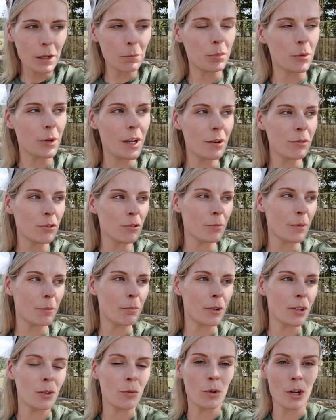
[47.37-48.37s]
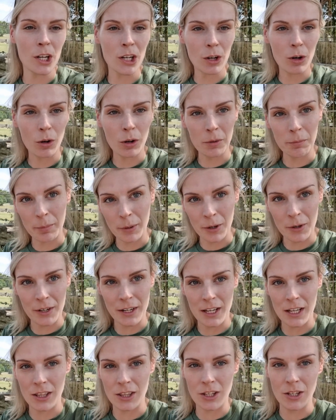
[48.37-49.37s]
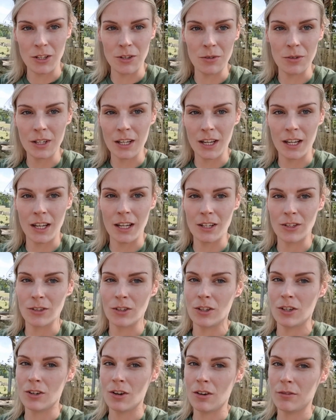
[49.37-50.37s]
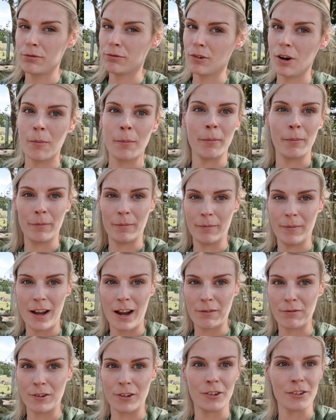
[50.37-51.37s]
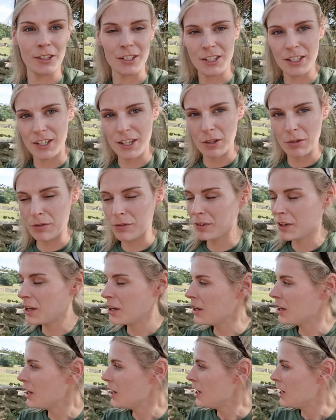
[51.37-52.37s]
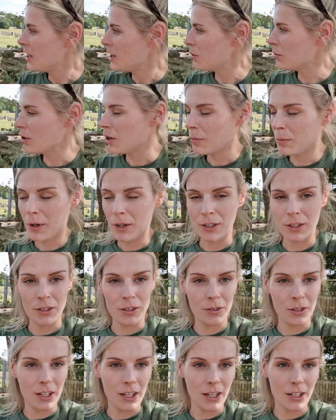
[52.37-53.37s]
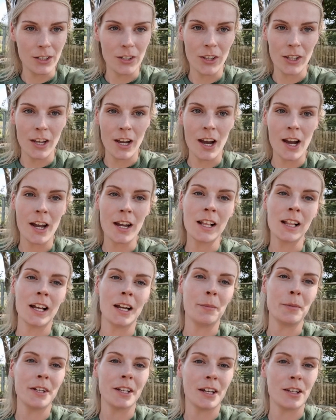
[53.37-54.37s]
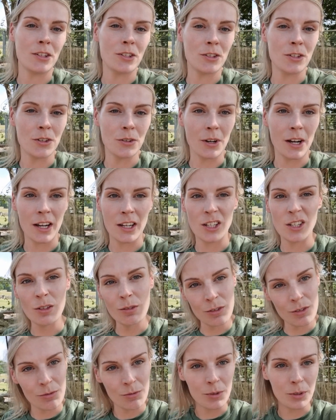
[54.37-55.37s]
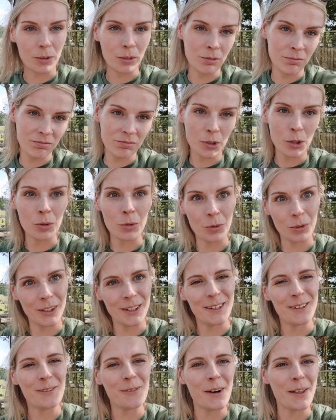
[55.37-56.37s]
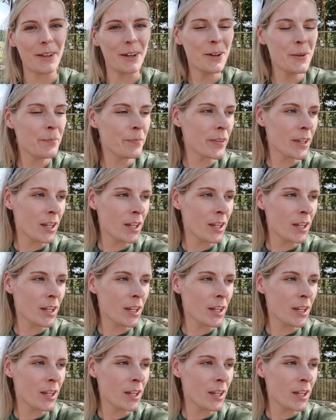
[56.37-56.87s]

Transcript: But we have to remember they were all born in the UK, so they're not from Africa itself. They were all born in the UK, so they are acclimatised to our usual cooler weather.